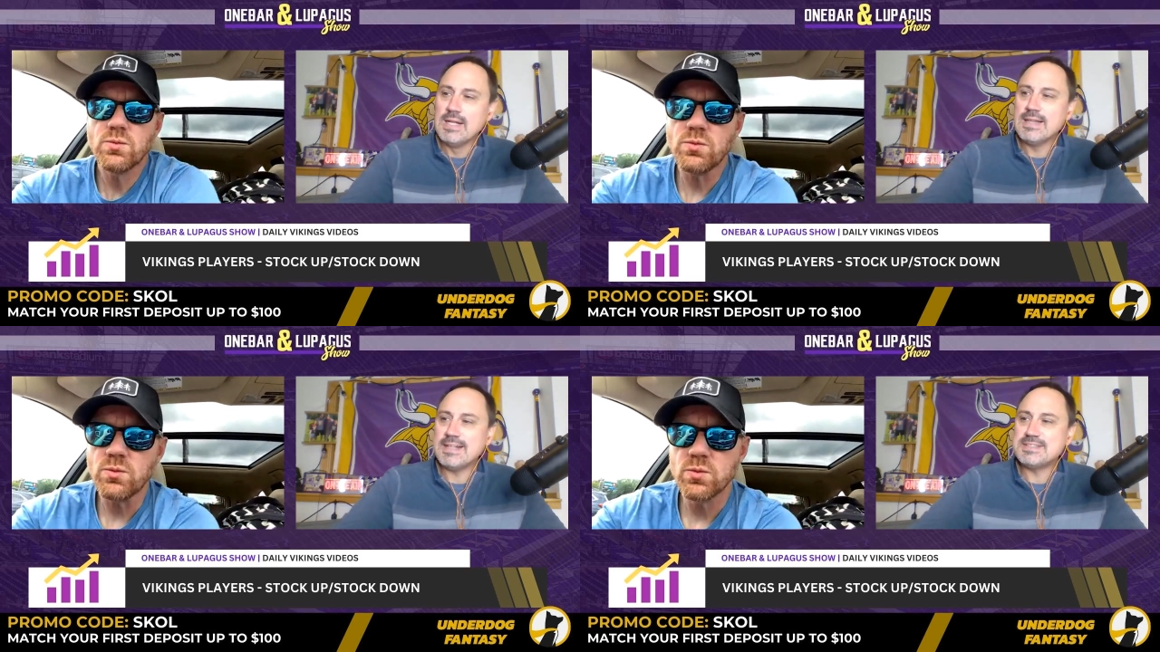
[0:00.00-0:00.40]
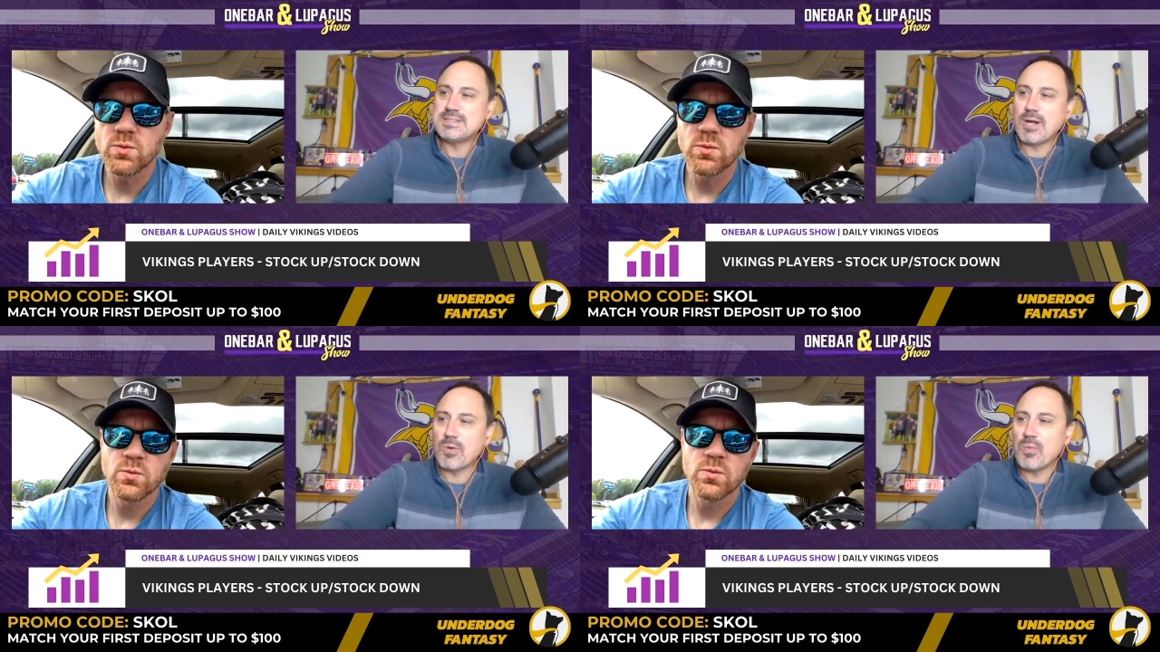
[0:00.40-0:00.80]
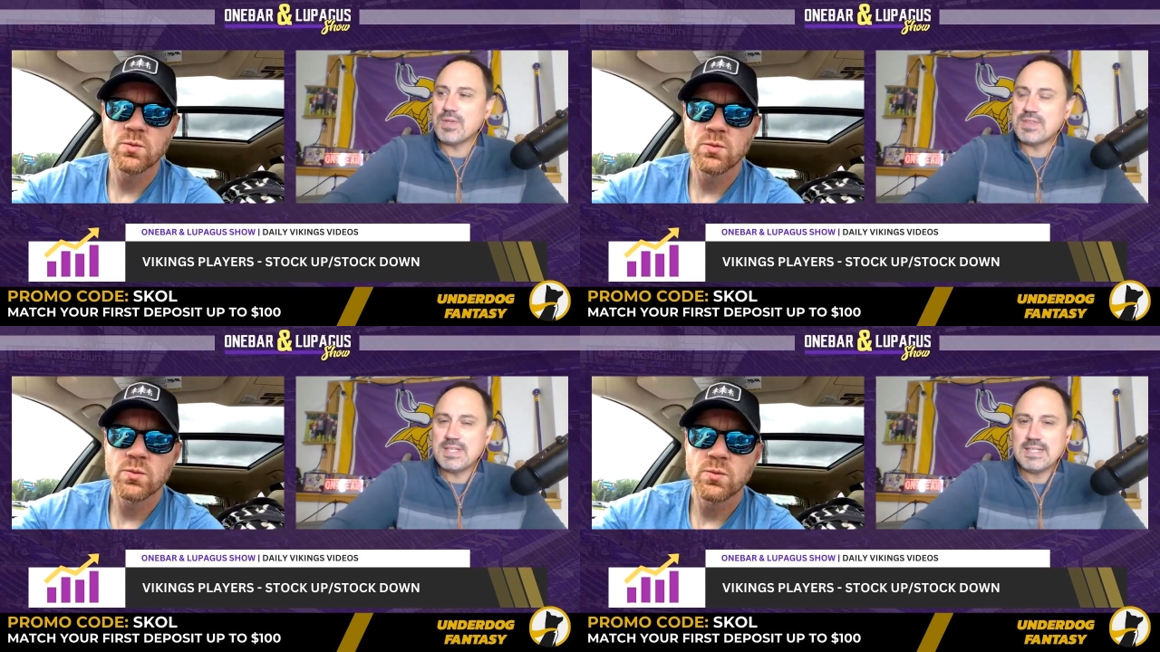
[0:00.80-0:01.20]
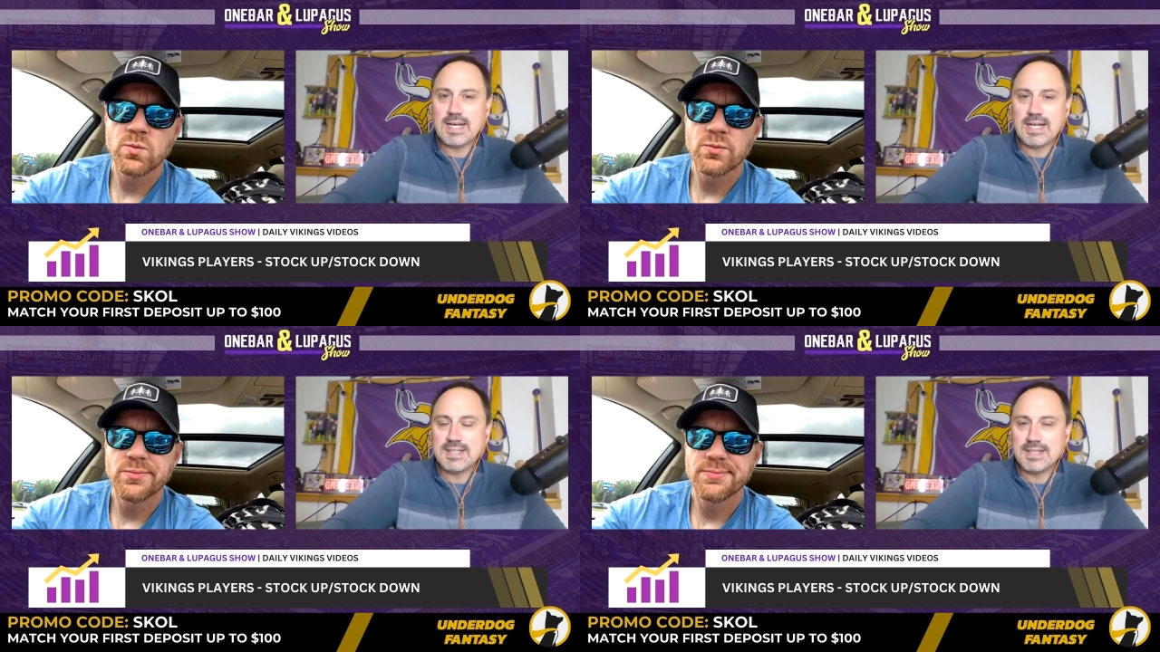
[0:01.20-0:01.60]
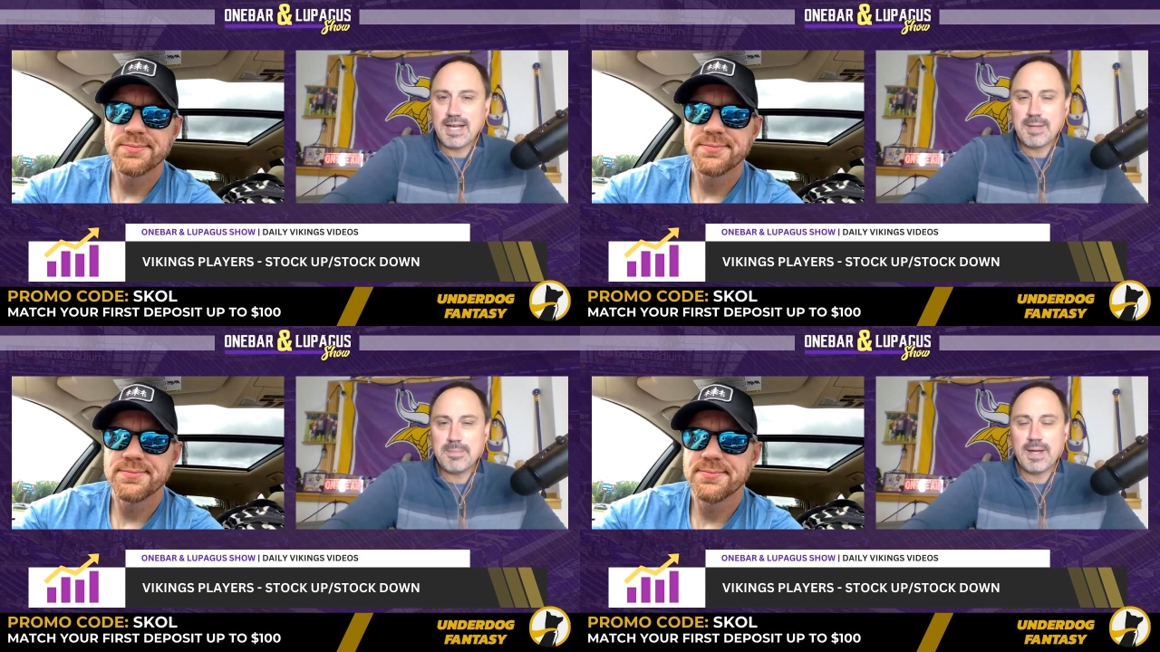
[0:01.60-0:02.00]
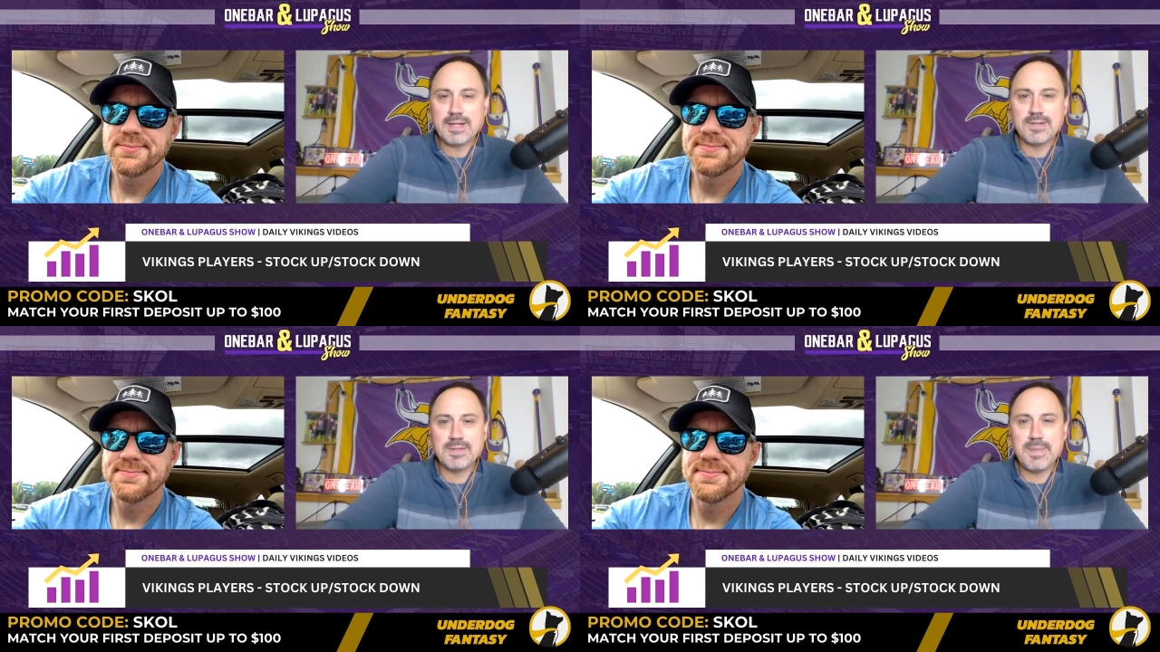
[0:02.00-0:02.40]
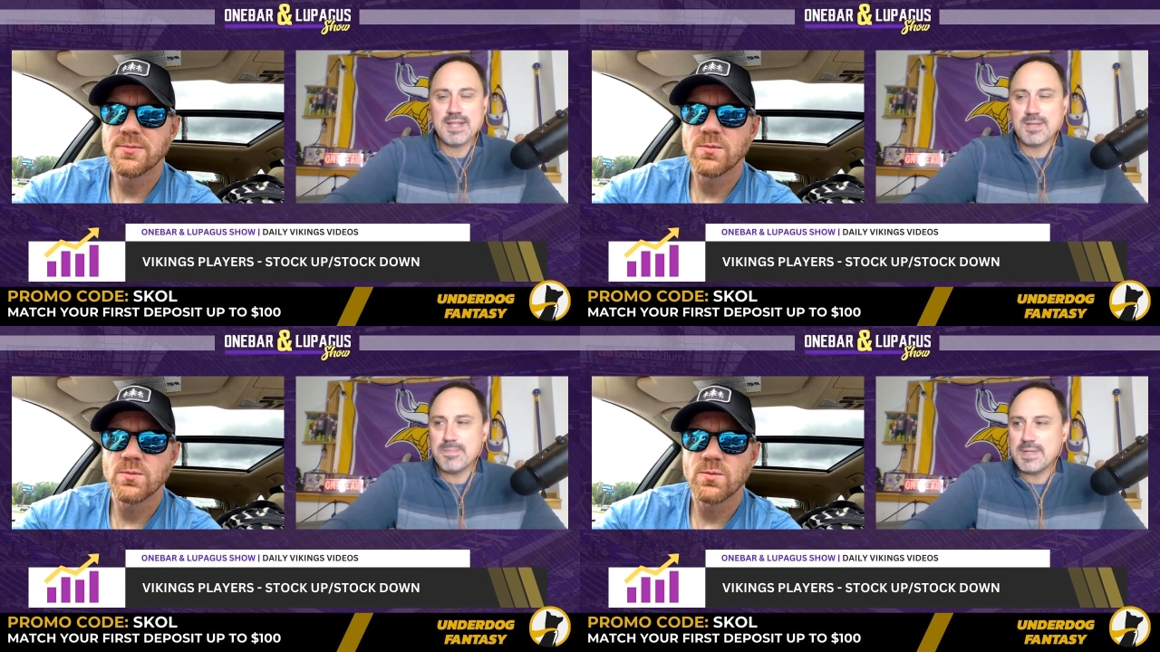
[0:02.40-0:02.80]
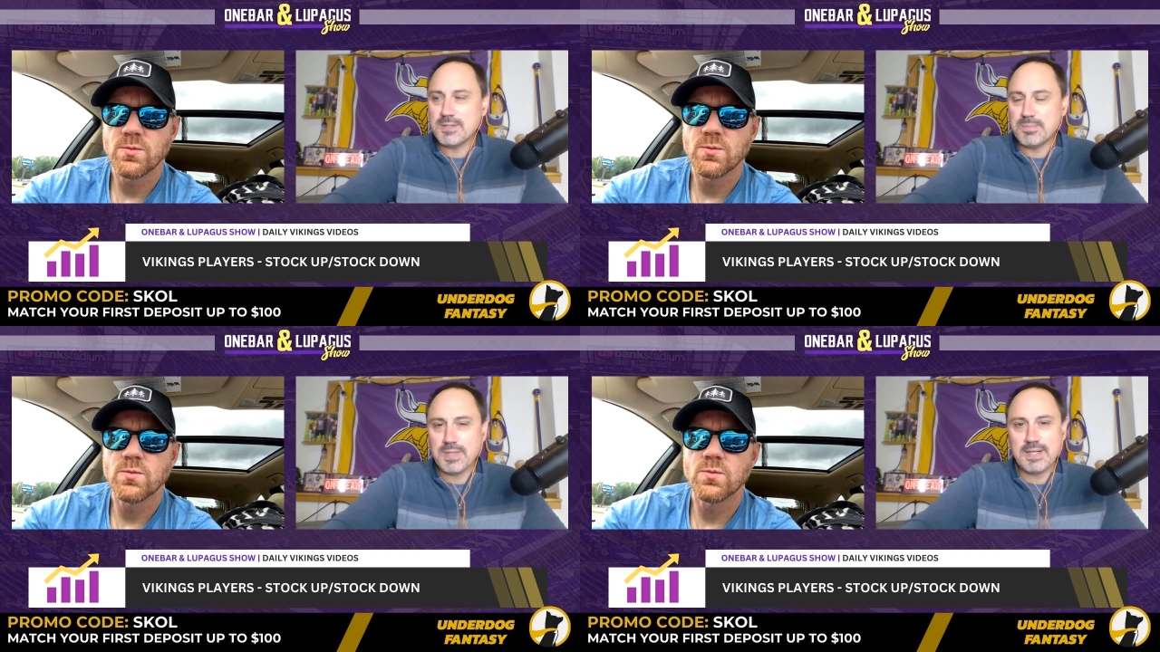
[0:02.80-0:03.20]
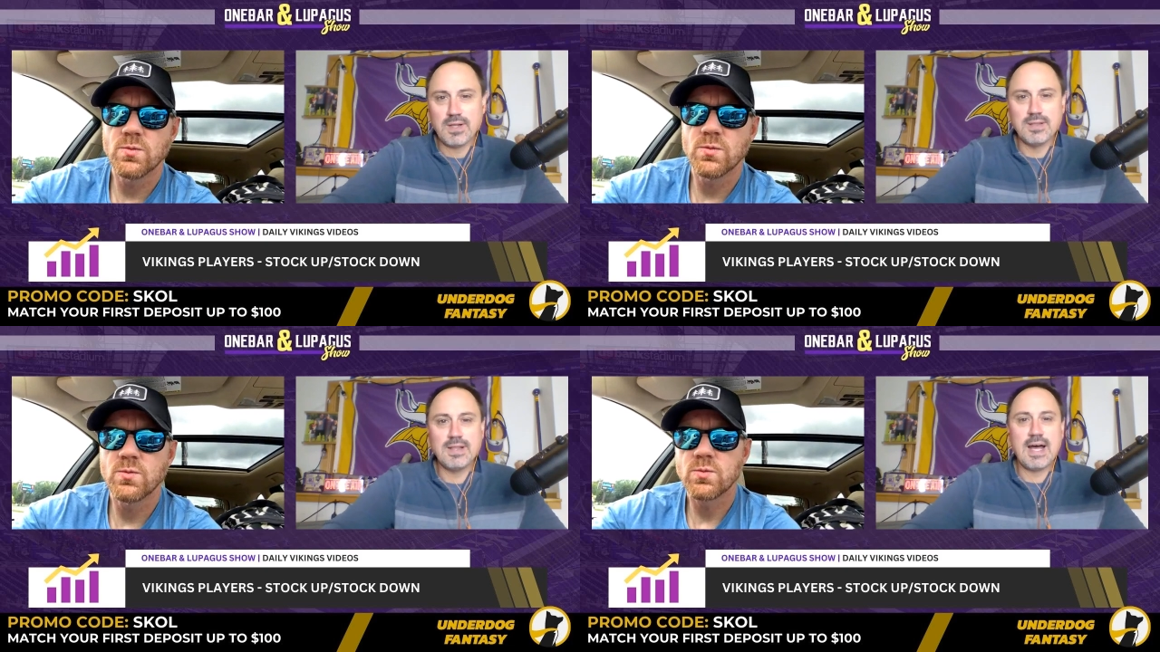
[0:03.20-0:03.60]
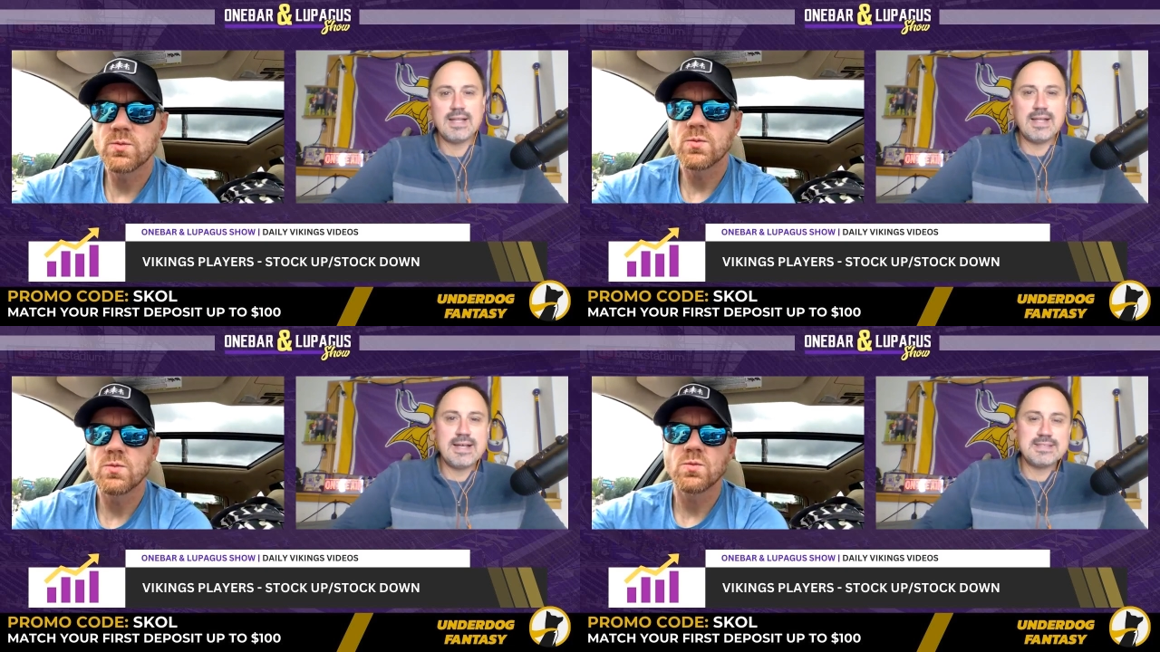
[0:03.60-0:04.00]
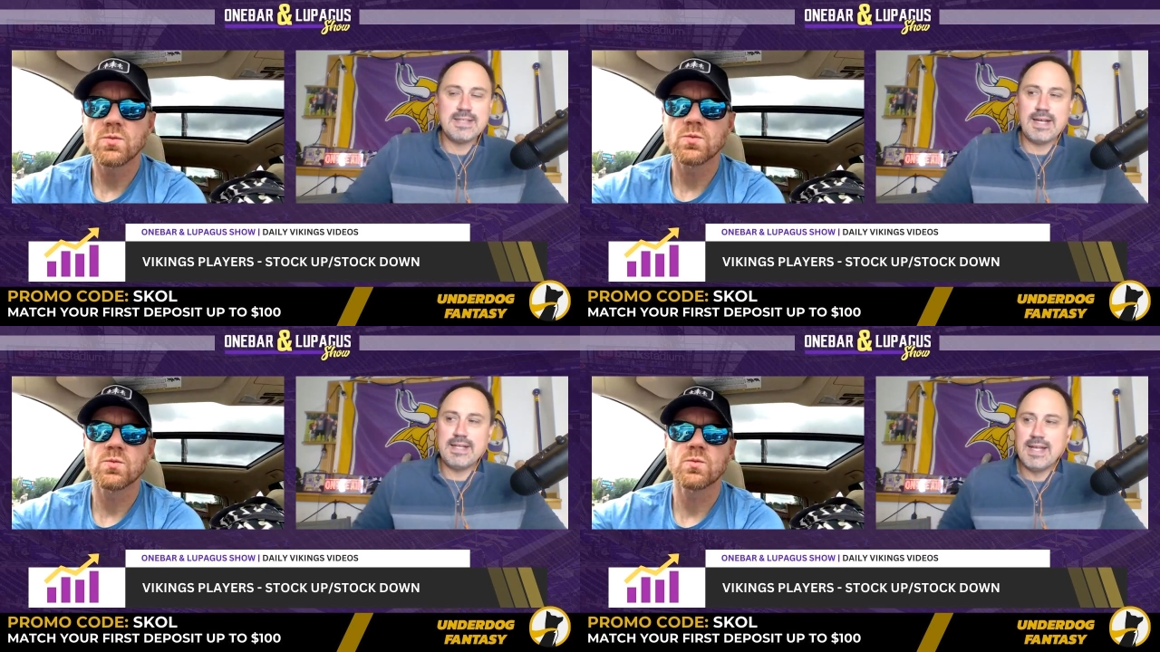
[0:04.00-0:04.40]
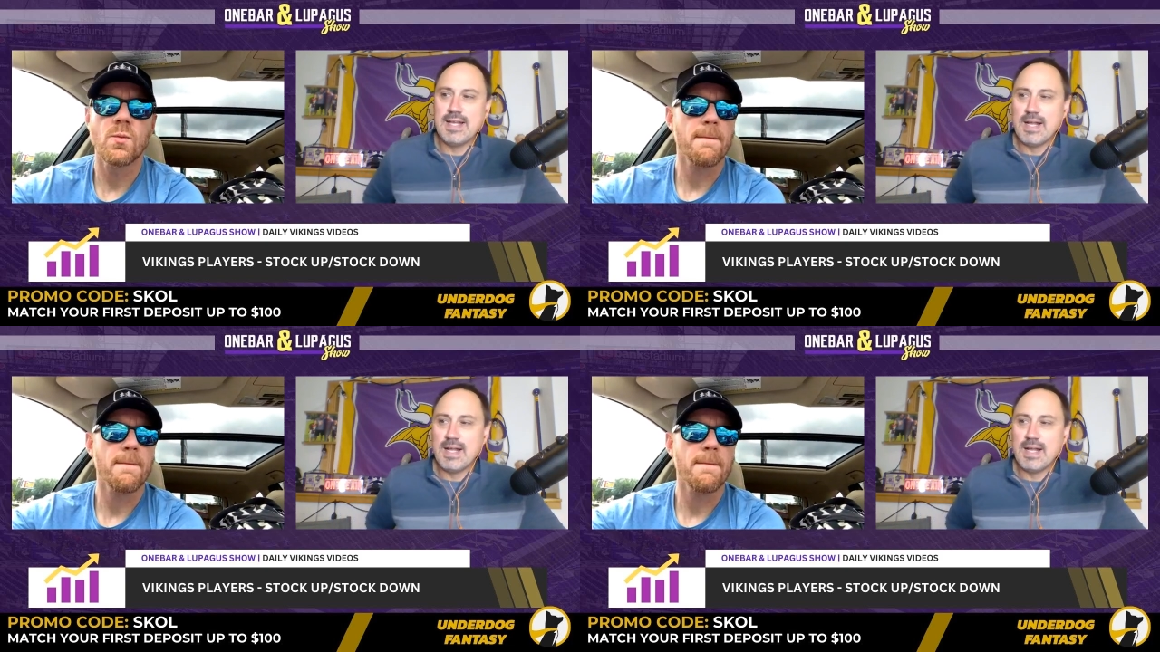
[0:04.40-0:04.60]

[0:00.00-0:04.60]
Speaker 1: Let's start with the uh, the linebacker, the man in the middle, played a lot last night.